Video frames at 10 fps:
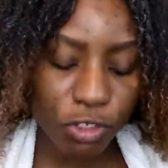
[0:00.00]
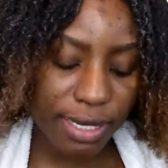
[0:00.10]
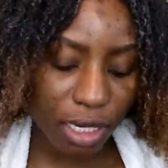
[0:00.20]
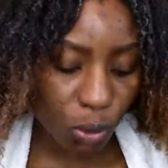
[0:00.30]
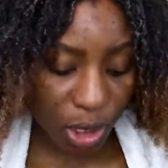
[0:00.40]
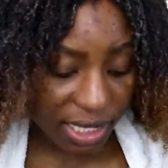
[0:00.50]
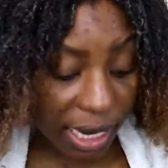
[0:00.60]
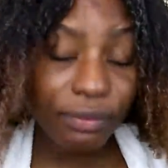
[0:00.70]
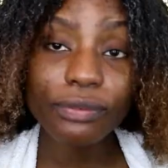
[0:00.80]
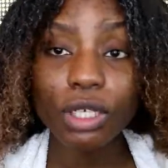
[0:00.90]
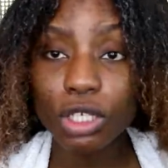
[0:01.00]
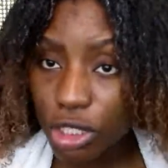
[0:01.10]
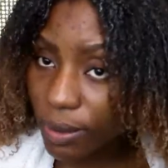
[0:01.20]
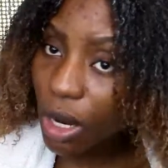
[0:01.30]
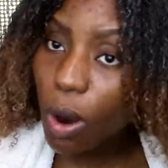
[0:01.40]
make it more
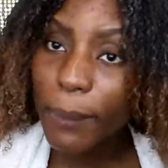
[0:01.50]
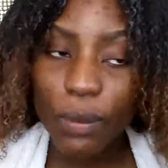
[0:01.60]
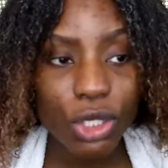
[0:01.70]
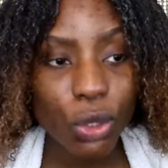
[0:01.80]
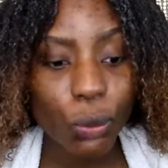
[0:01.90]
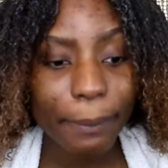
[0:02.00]
moisturizing,